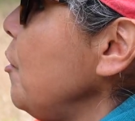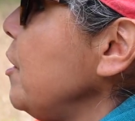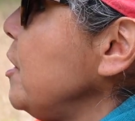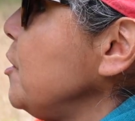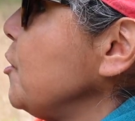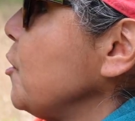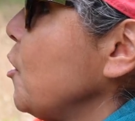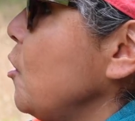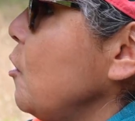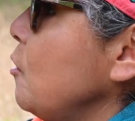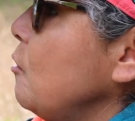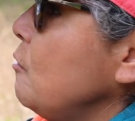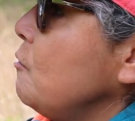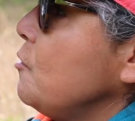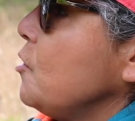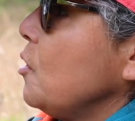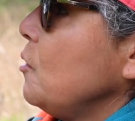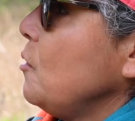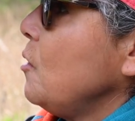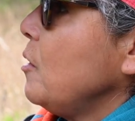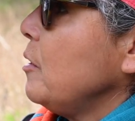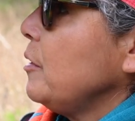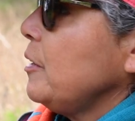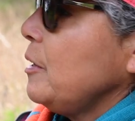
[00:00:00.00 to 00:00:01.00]
these coves
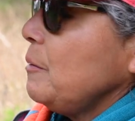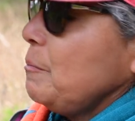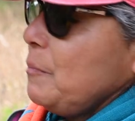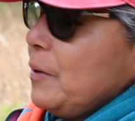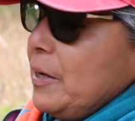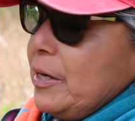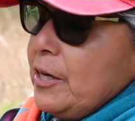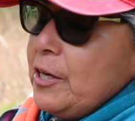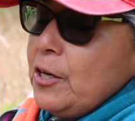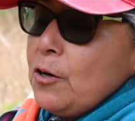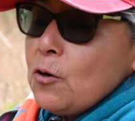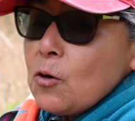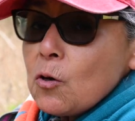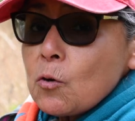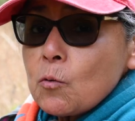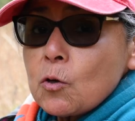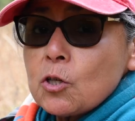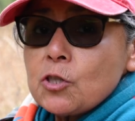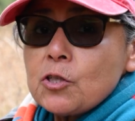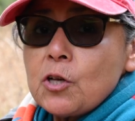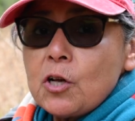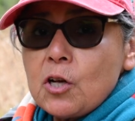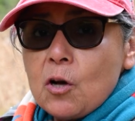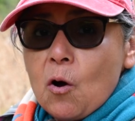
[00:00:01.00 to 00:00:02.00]
along the bay are
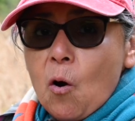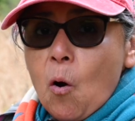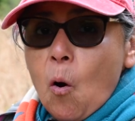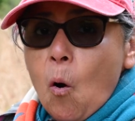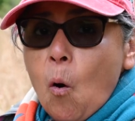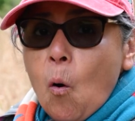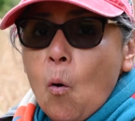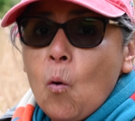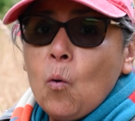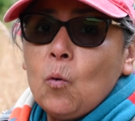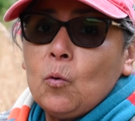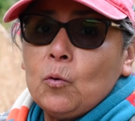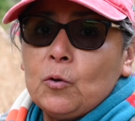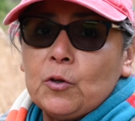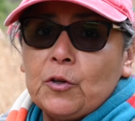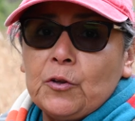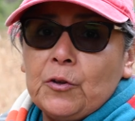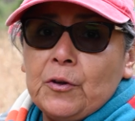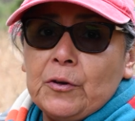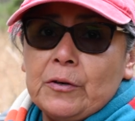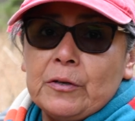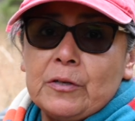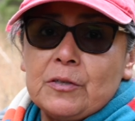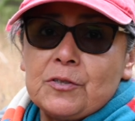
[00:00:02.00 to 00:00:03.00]
old.
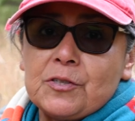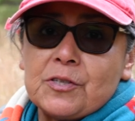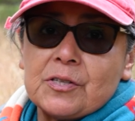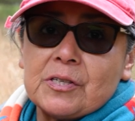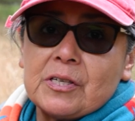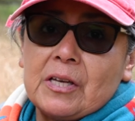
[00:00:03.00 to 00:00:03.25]
There